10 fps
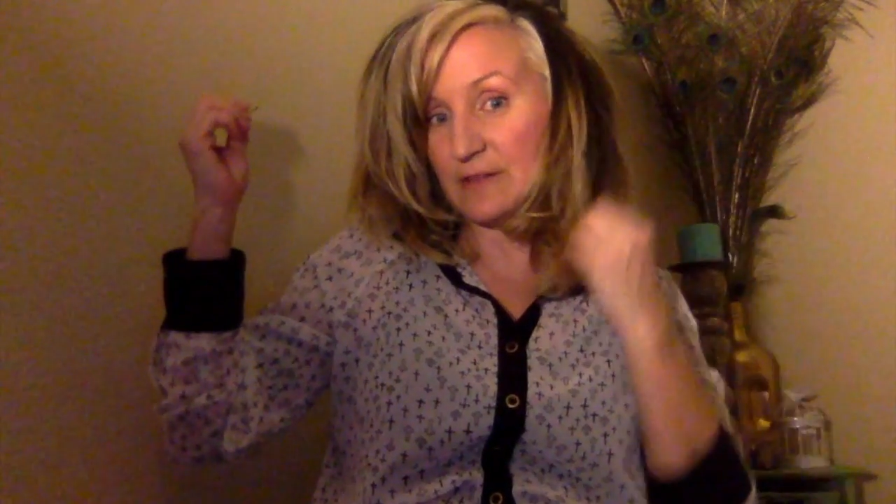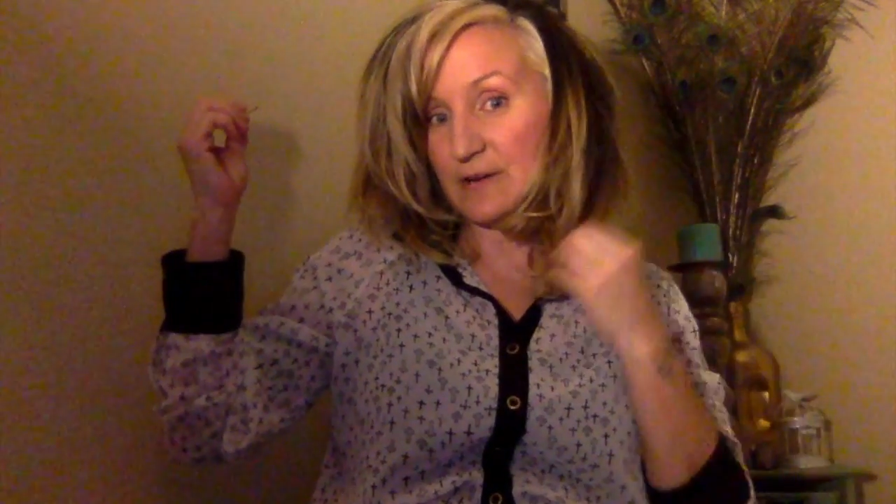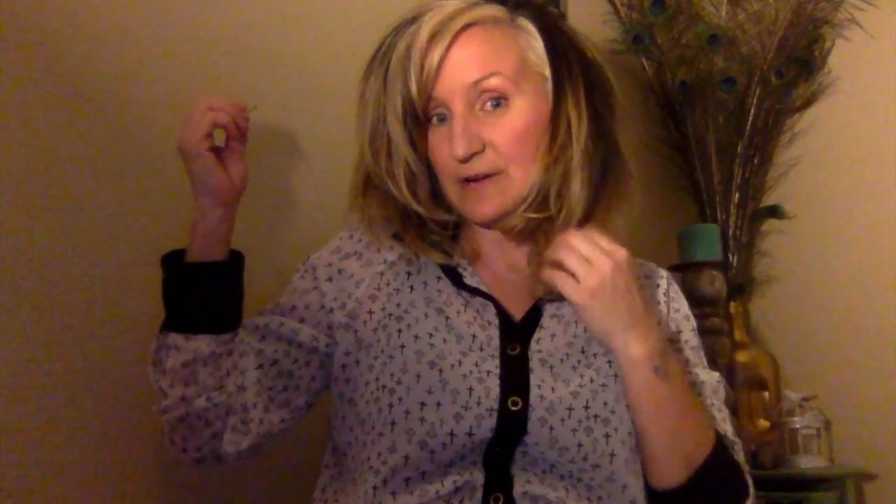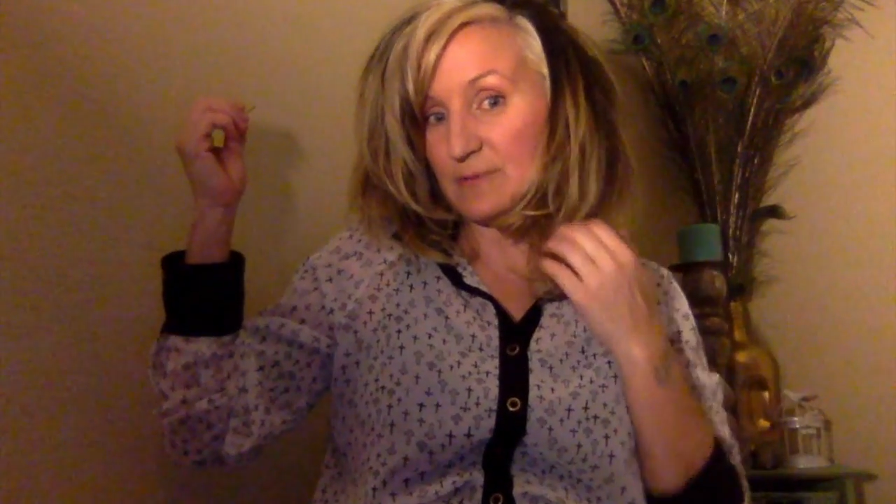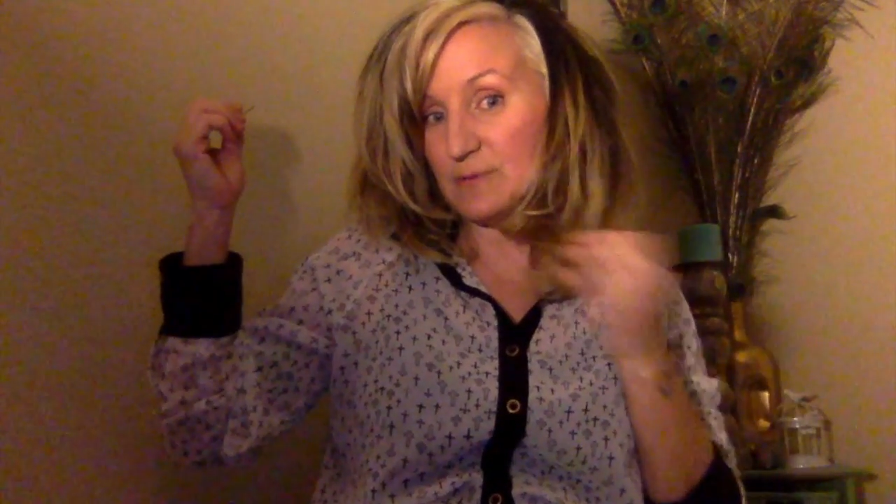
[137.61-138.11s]

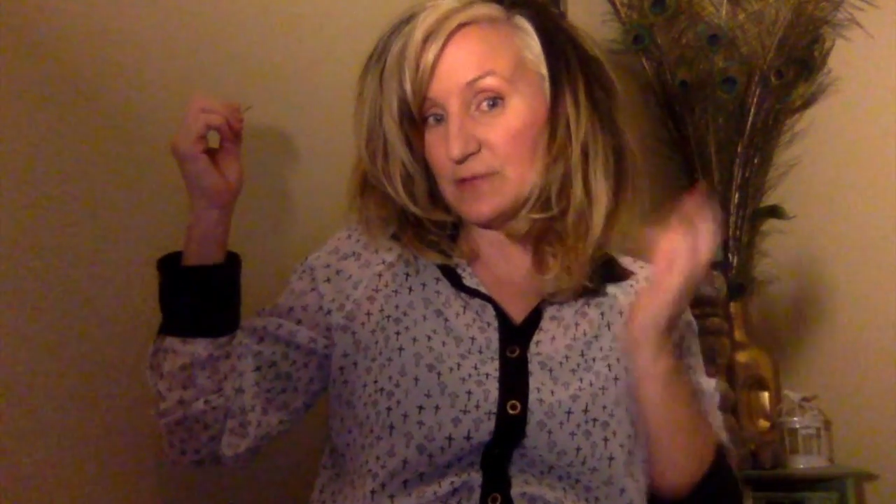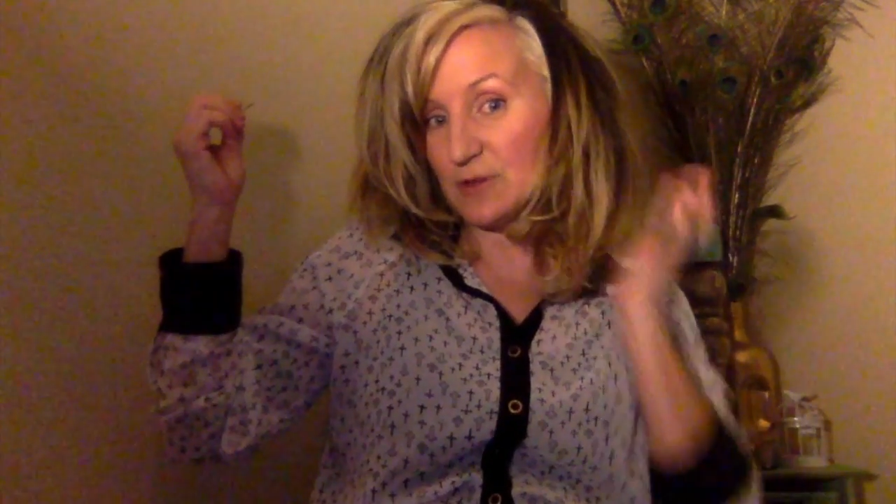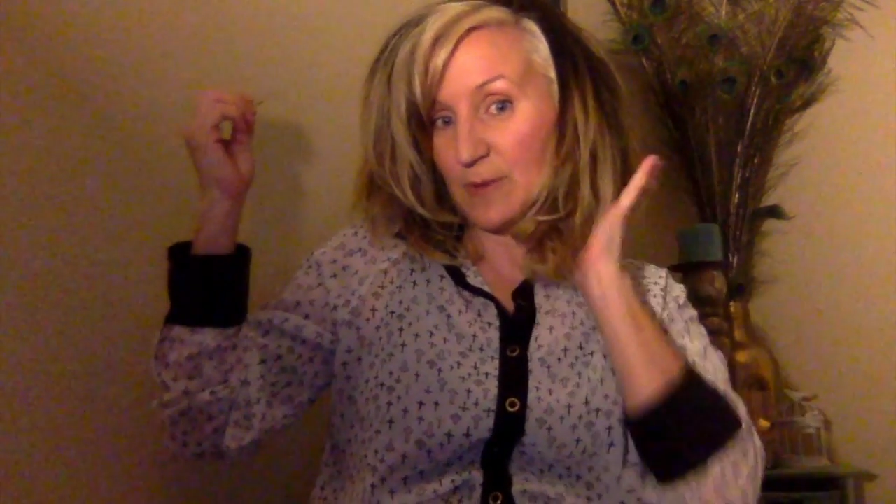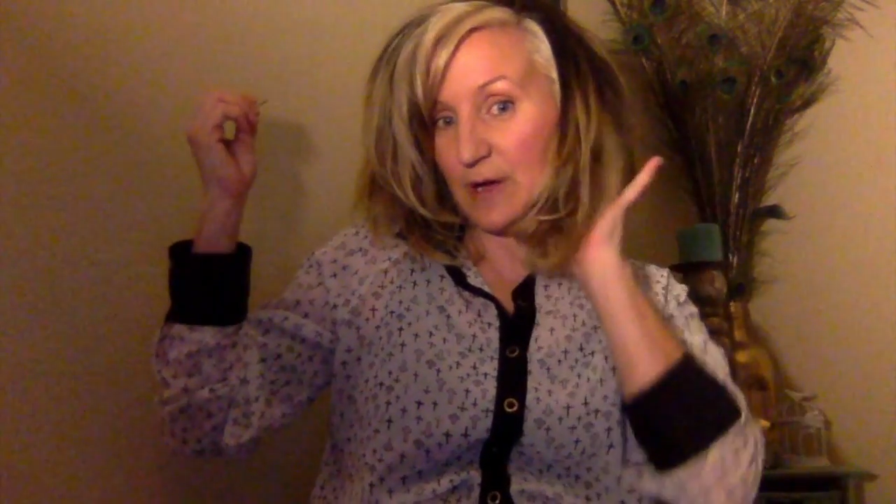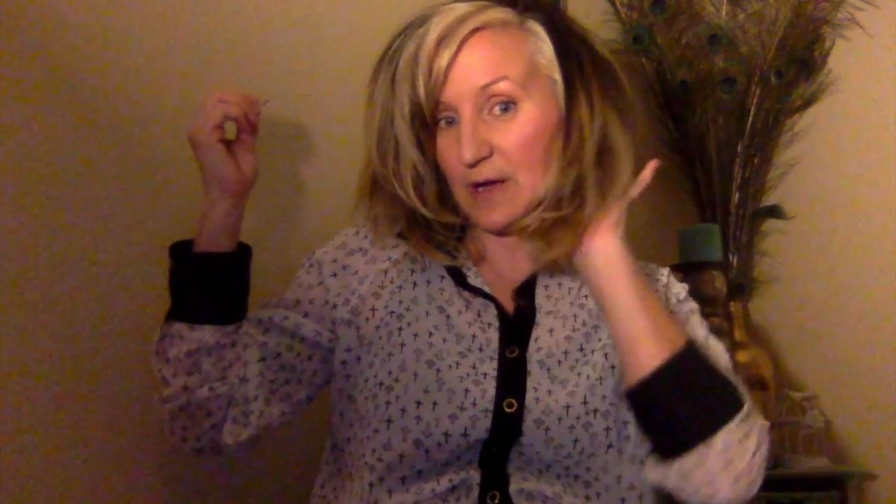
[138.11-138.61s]
there with
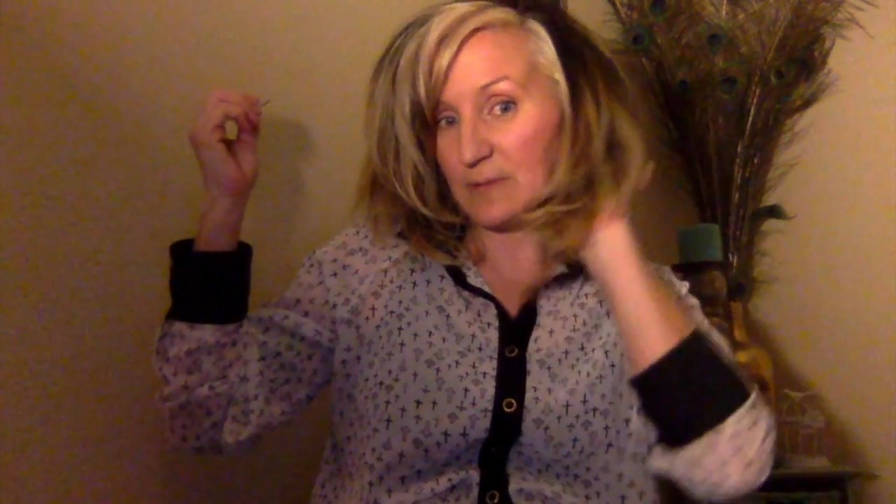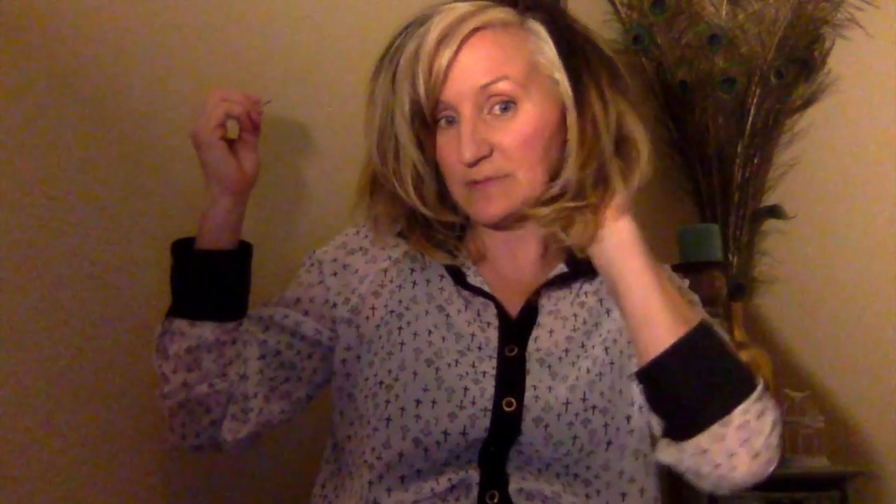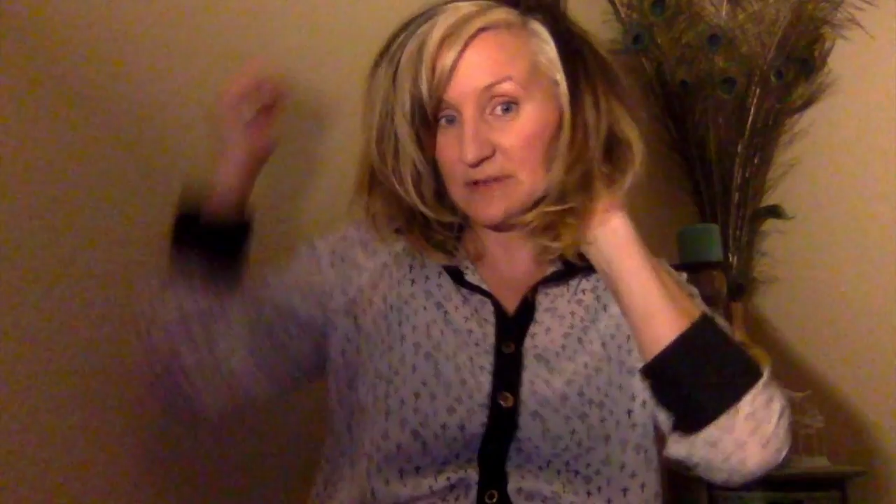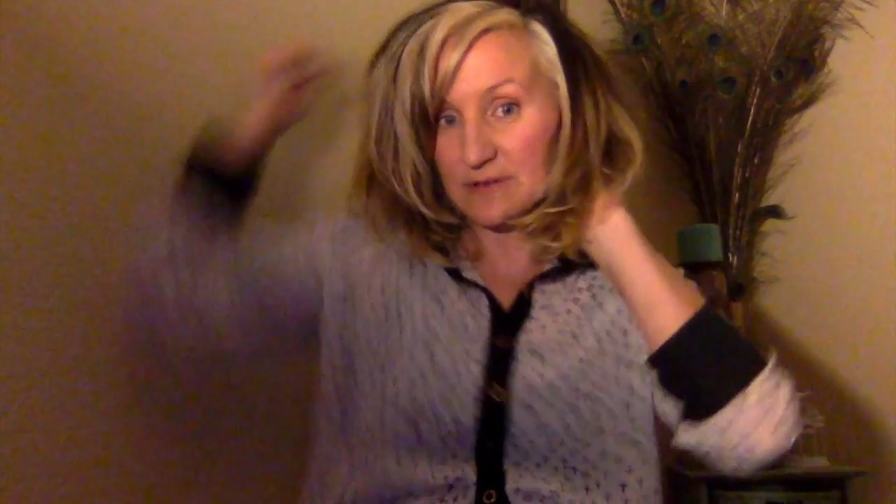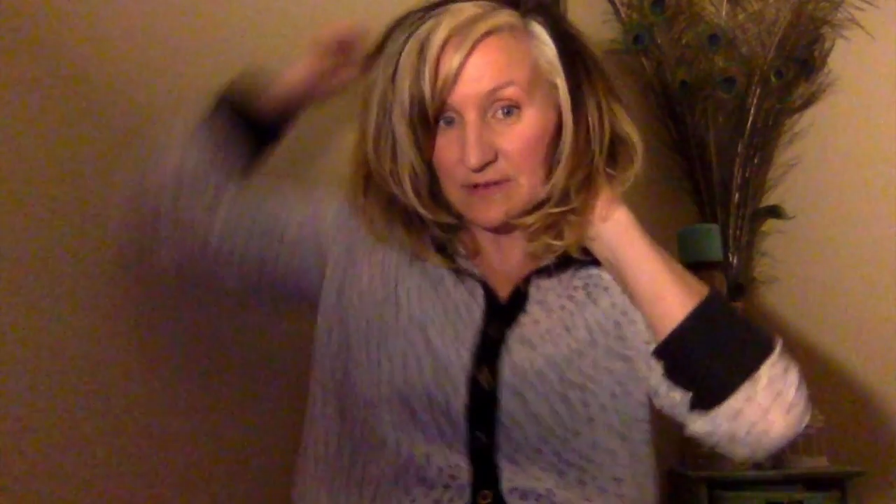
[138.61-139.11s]
your
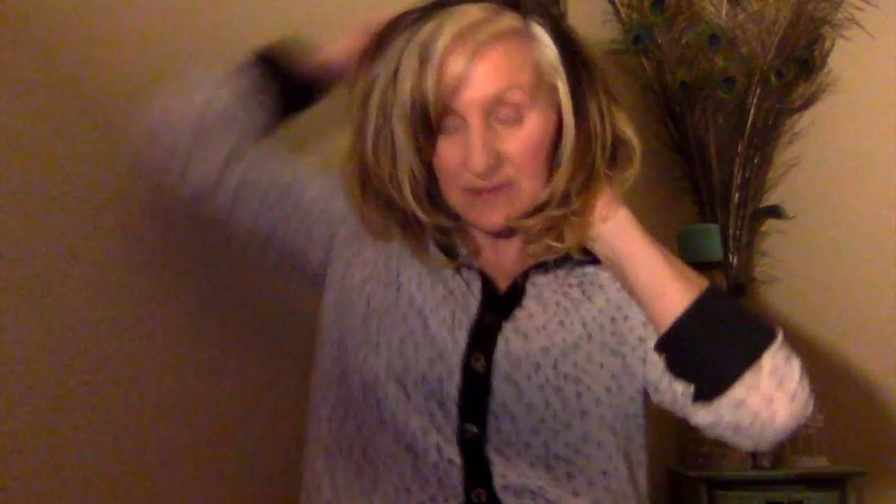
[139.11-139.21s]
bobs.